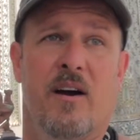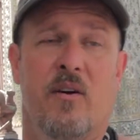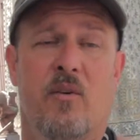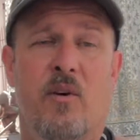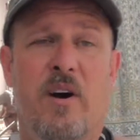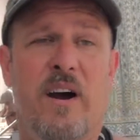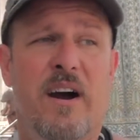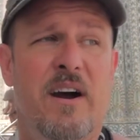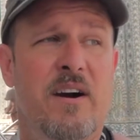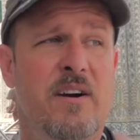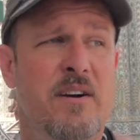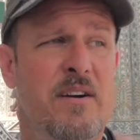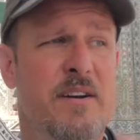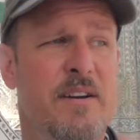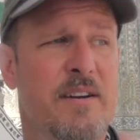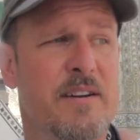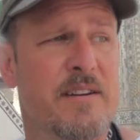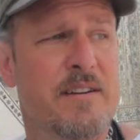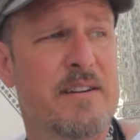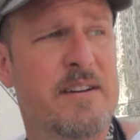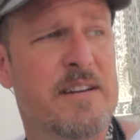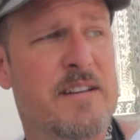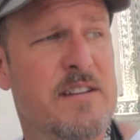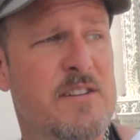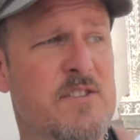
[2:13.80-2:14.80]
Wow.
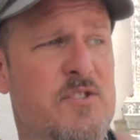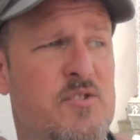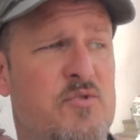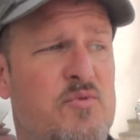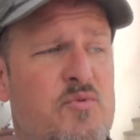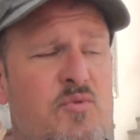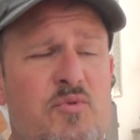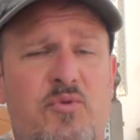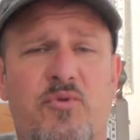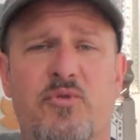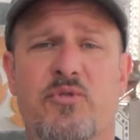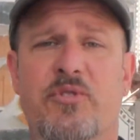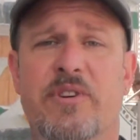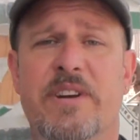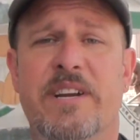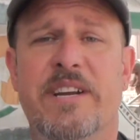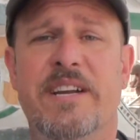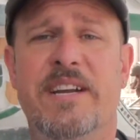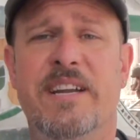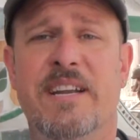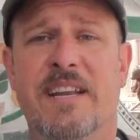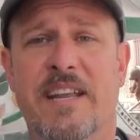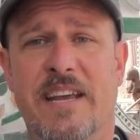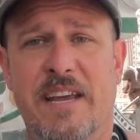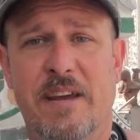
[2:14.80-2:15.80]
It is a
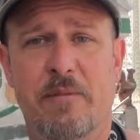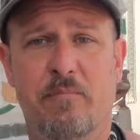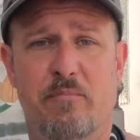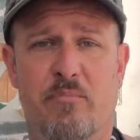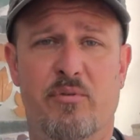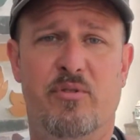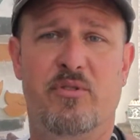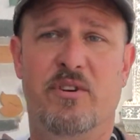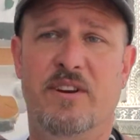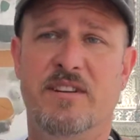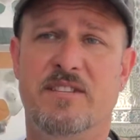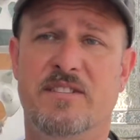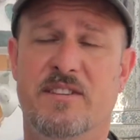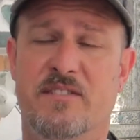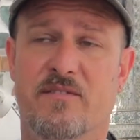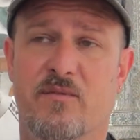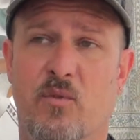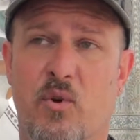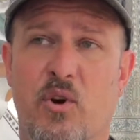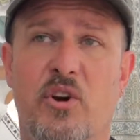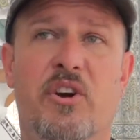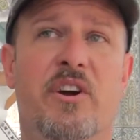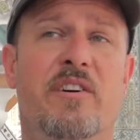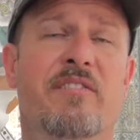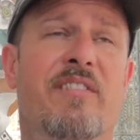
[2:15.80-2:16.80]
really impressive
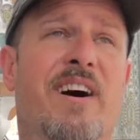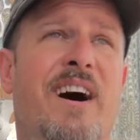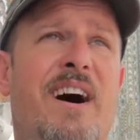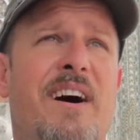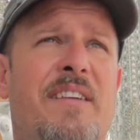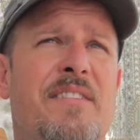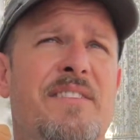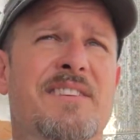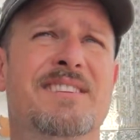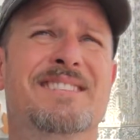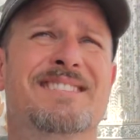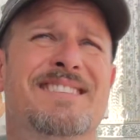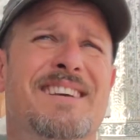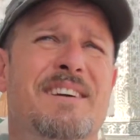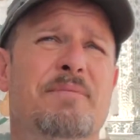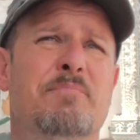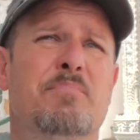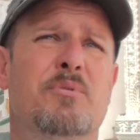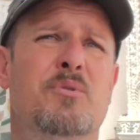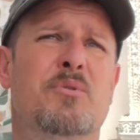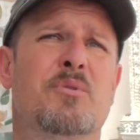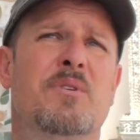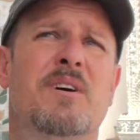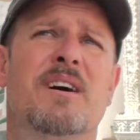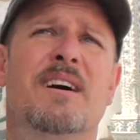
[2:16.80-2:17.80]
work of art, this
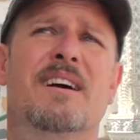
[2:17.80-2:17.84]
temple,